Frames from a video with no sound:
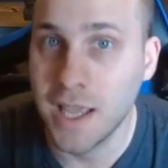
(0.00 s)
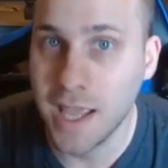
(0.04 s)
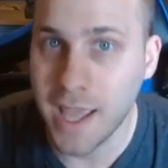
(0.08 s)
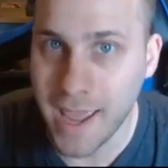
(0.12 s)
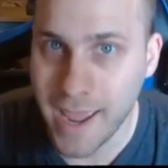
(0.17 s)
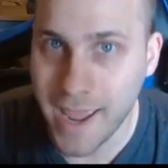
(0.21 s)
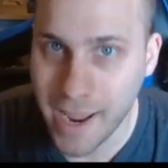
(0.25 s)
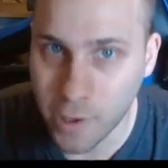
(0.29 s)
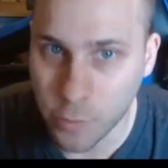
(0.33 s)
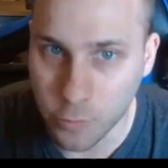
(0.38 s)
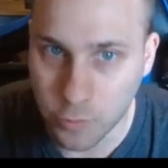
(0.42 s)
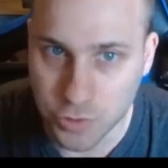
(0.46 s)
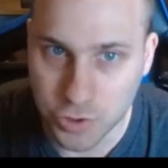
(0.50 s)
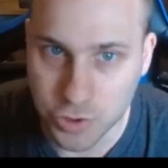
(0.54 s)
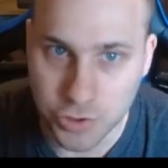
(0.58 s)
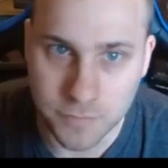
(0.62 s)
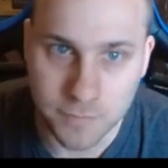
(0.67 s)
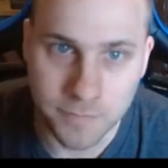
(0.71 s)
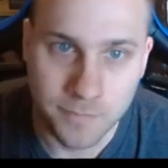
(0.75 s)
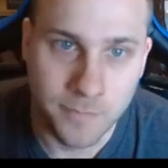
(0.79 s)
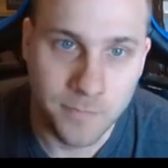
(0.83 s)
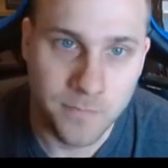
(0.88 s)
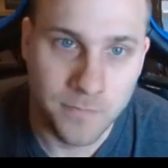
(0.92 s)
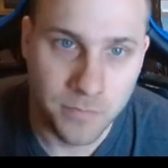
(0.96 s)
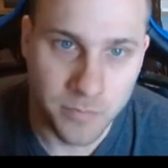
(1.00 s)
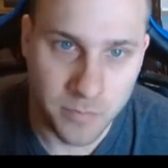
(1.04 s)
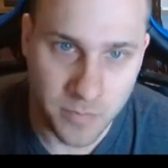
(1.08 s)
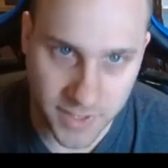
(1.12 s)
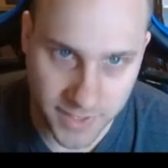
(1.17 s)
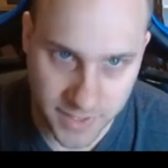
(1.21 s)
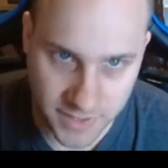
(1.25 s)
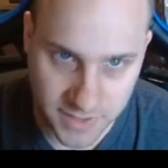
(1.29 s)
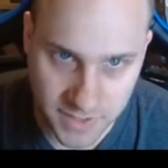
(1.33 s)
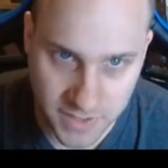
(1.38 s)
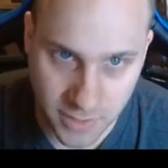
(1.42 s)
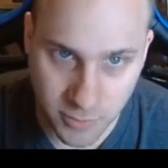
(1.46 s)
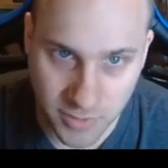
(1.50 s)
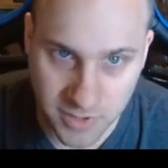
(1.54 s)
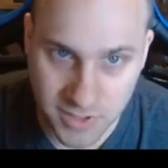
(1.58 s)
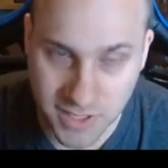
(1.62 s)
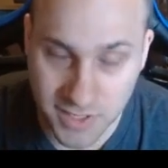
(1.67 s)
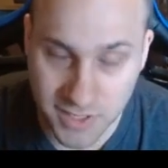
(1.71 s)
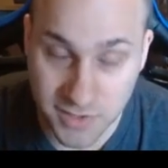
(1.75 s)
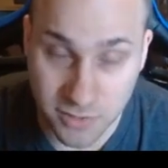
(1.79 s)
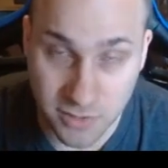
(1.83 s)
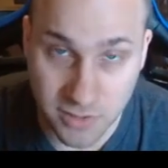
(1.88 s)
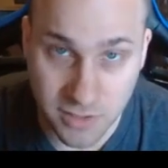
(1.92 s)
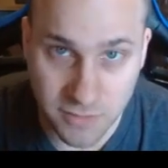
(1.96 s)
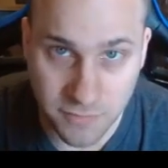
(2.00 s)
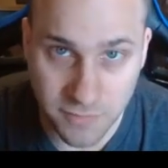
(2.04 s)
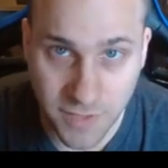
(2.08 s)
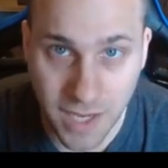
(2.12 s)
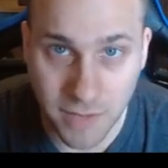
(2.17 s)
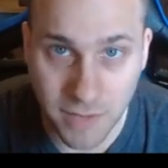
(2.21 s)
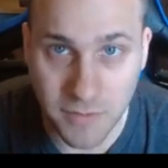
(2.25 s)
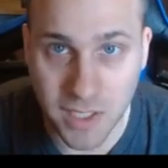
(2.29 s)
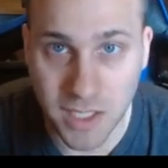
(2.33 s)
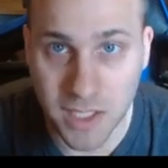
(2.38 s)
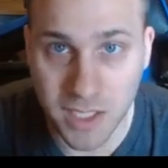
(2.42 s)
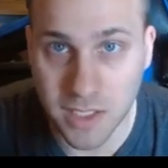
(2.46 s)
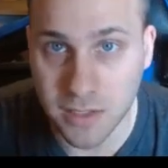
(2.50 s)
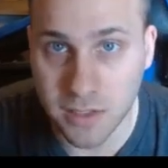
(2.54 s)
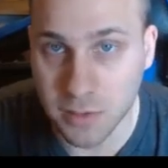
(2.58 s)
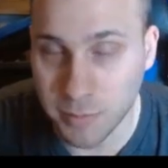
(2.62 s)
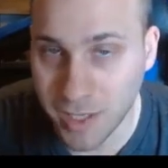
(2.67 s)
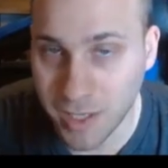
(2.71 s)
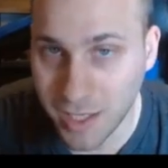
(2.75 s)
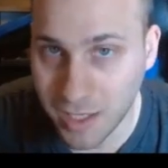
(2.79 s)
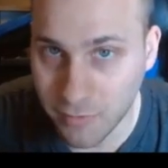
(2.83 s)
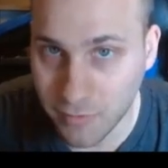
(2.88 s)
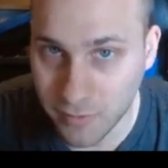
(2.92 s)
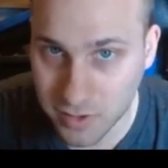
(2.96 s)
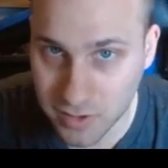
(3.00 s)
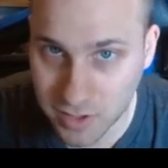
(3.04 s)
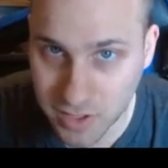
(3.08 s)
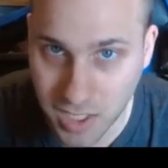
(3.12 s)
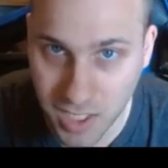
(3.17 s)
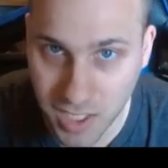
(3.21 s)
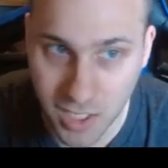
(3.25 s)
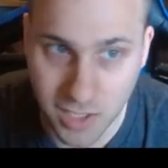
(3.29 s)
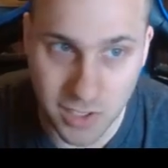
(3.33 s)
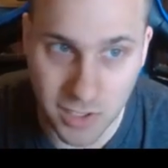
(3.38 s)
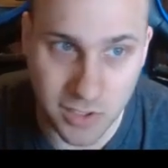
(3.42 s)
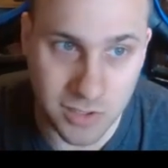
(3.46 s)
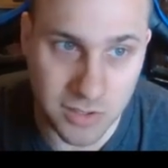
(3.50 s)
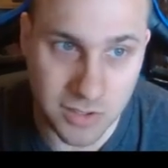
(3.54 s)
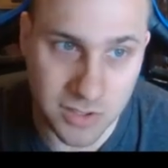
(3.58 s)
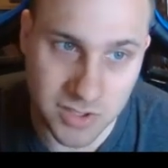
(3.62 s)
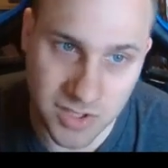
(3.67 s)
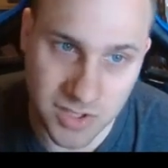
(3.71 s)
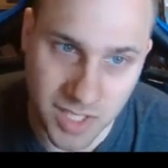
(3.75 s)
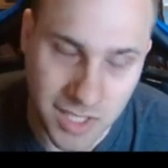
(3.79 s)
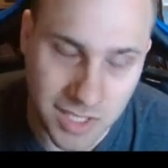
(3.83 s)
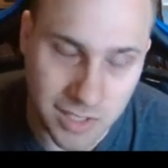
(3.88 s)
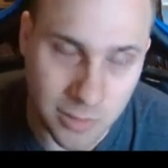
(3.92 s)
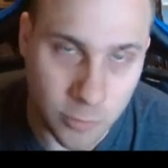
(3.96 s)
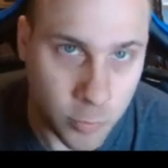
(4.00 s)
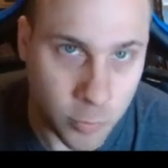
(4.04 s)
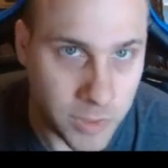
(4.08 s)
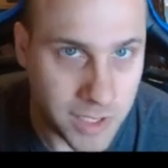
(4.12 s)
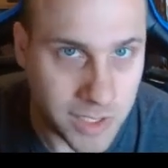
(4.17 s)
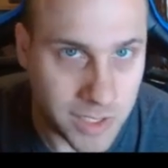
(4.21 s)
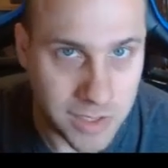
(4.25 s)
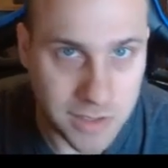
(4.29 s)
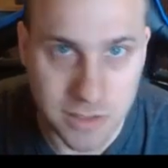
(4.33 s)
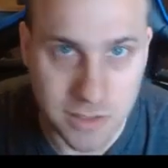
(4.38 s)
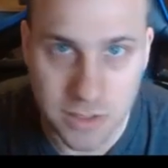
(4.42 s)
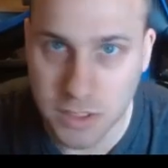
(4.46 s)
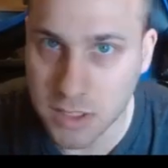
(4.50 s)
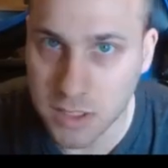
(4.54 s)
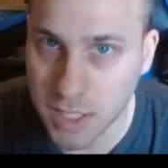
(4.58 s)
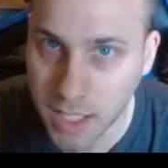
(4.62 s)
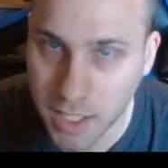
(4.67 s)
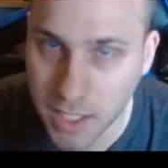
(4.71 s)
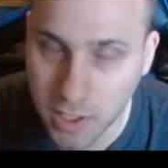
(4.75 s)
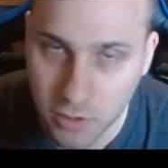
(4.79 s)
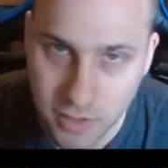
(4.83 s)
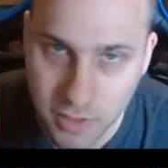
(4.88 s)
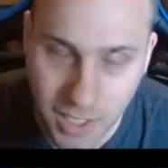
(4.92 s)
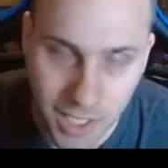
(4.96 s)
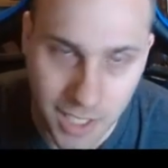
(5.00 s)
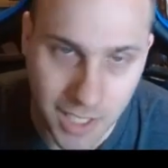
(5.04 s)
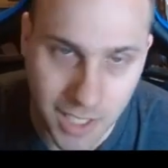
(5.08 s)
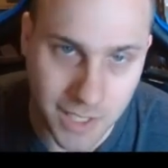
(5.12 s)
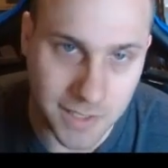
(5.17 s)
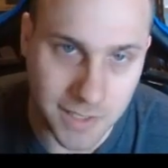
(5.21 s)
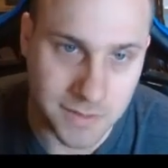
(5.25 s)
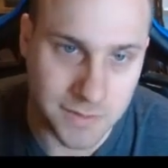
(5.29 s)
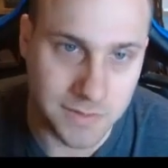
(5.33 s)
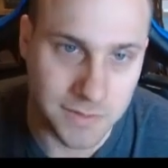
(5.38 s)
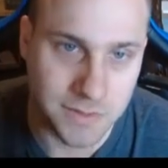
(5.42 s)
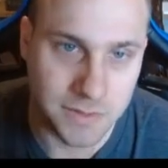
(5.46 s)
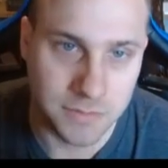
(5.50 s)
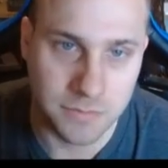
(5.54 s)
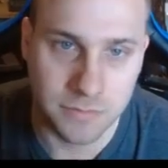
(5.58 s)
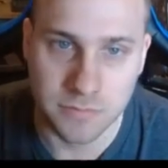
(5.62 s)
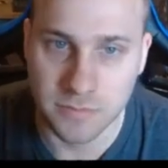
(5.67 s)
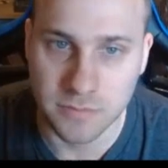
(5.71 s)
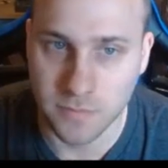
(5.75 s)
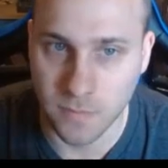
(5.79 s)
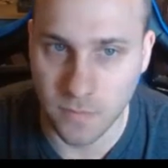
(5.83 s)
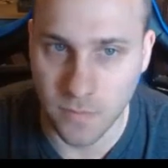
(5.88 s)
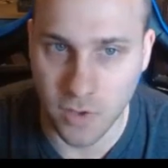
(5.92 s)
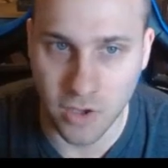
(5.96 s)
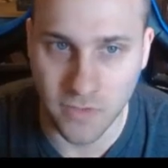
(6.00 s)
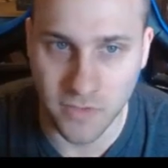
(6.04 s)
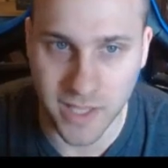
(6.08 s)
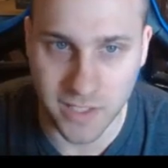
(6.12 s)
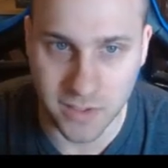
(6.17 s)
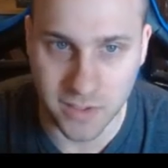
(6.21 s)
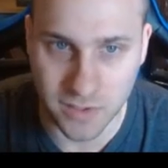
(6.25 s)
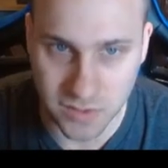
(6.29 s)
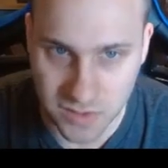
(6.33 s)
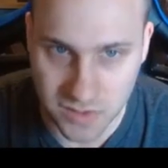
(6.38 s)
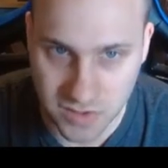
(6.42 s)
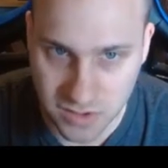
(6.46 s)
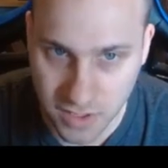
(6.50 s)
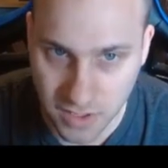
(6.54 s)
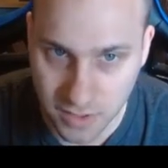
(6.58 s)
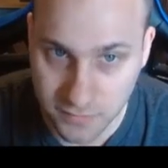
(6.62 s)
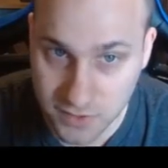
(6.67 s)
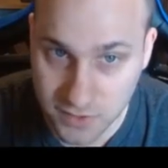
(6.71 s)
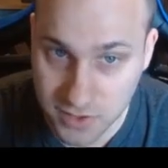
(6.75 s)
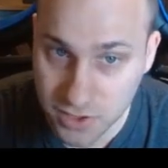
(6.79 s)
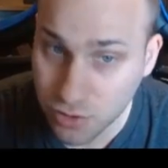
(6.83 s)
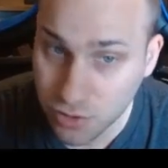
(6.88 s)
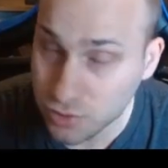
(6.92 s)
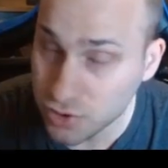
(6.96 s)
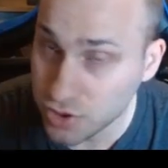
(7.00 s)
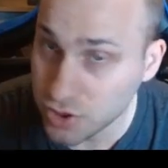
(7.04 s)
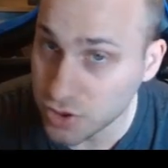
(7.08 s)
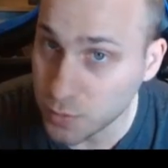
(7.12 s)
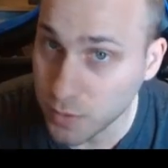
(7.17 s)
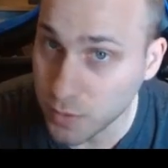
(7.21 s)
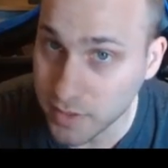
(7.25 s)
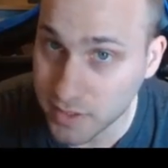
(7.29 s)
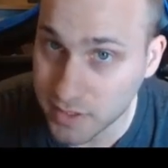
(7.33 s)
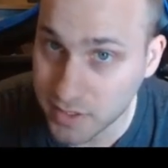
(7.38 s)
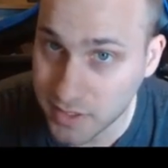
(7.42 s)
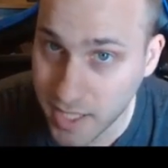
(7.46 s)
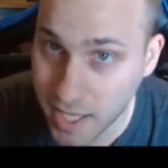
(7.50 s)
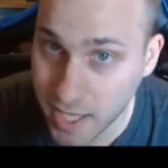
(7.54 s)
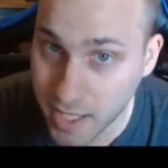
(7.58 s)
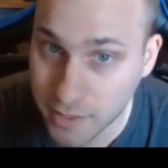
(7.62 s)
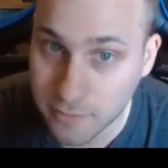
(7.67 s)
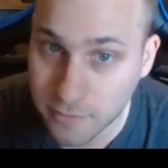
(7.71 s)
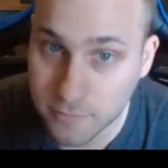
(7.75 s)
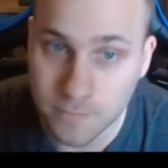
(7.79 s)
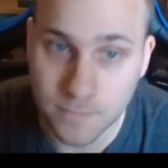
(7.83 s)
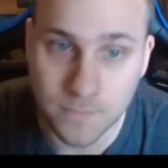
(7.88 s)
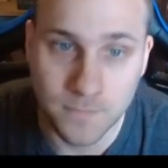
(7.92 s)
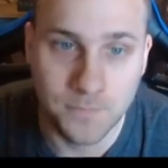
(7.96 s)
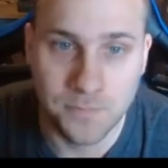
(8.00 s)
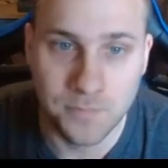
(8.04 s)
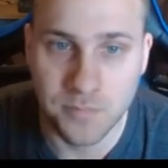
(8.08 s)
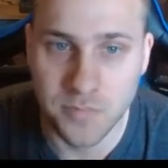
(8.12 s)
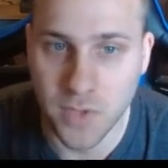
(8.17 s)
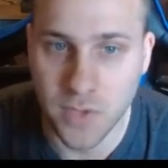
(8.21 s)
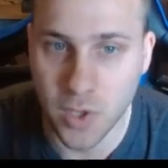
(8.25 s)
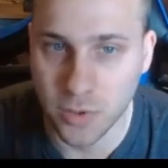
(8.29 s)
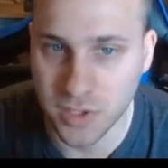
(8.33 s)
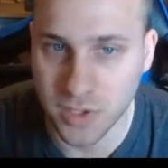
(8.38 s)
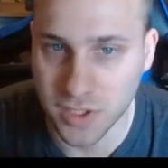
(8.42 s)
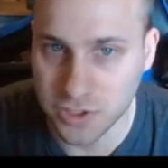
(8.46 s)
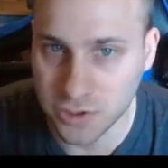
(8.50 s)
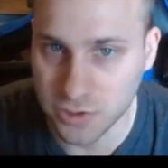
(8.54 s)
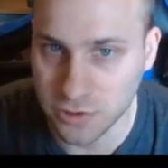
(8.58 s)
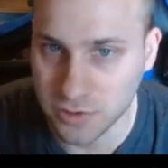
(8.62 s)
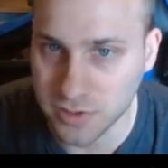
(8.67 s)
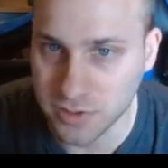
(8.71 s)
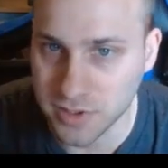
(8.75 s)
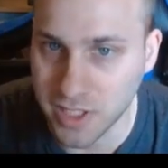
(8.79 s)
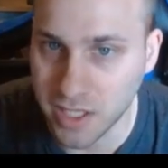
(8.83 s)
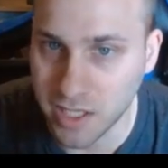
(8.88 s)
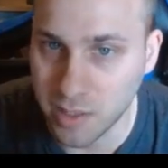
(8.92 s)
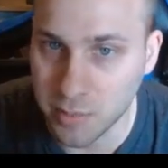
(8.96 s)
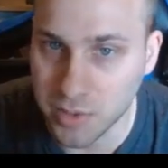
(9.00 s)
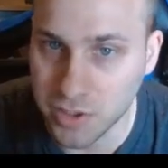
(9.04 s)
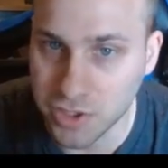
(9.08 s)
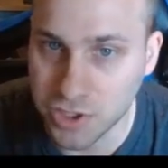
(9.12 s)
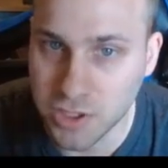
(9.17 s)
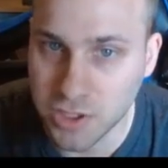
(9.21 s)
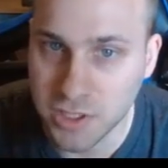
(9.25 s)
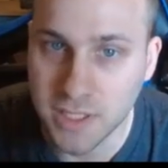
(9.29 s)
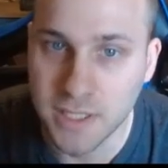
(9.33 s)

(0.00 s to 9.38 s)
Ouch. But like I said, once again, it's only a 5 to hit. You may have uncanny, second wind, lay on hands, all that good stuff. Still just 1 attack, no additional damage.